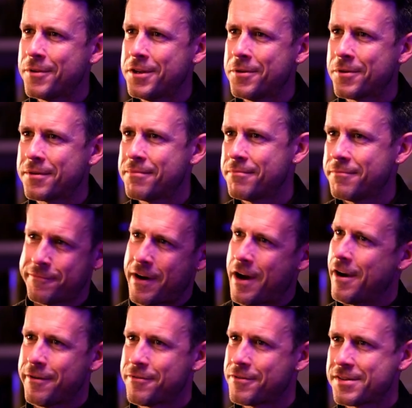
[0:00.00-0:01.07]
when you were
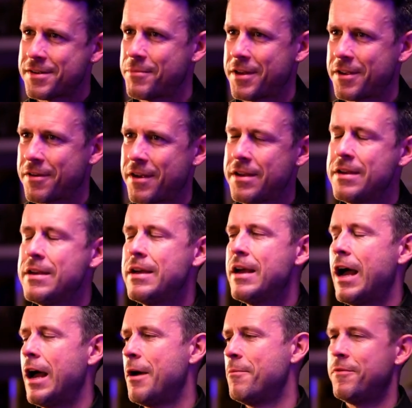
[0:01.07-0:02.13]
five or something, right?
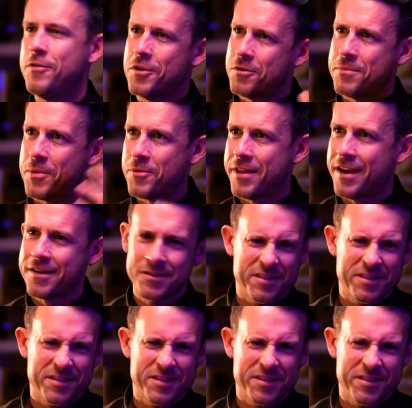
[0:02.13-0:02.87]
If you can remember that, or